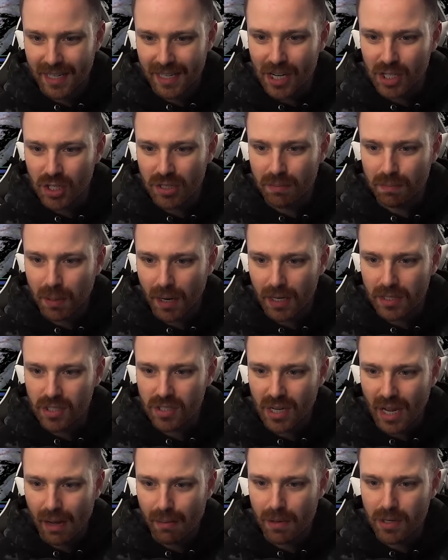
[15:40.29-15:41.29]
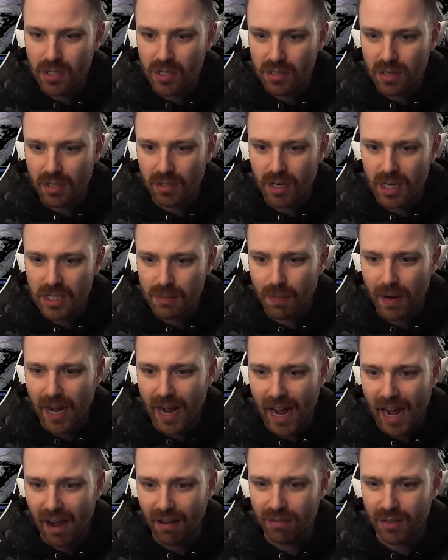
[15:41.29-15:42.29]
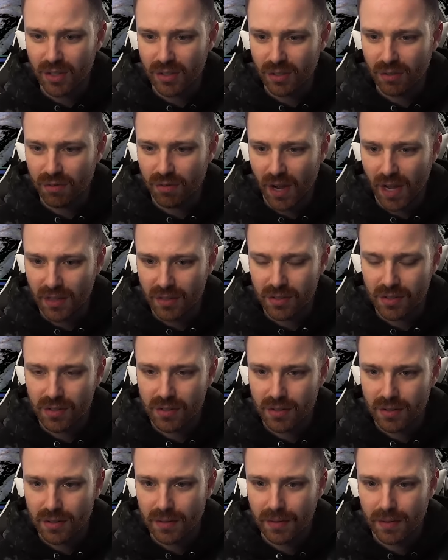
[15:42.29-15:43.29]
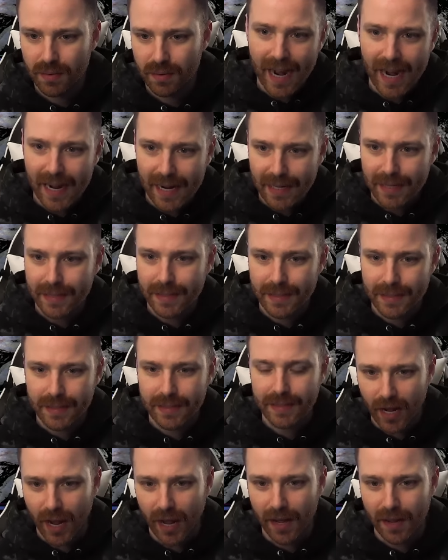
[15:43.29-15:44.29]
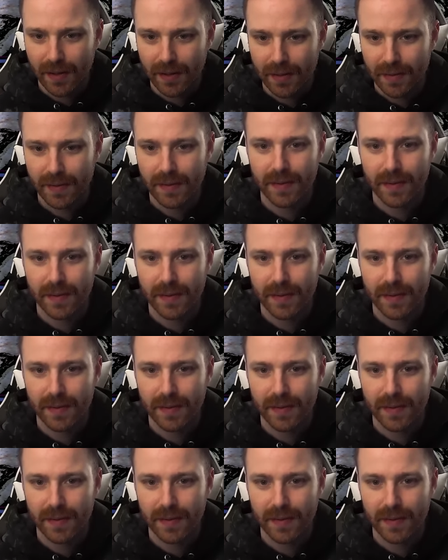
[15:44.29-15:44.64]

Bash and punch damage is increased by half your defense. Yeah, okay.